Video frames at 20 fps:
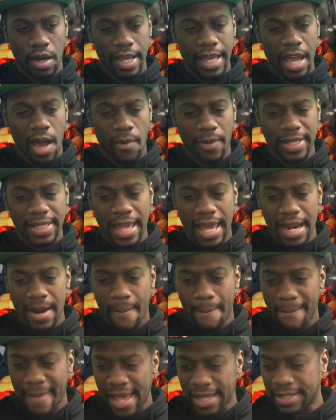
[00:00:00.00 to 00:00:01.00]
He always had a
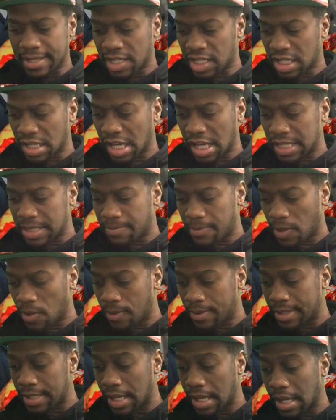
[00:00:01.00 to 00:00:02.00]
message in his
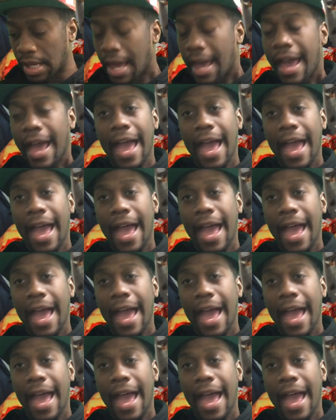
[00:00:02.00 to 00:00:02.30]
music.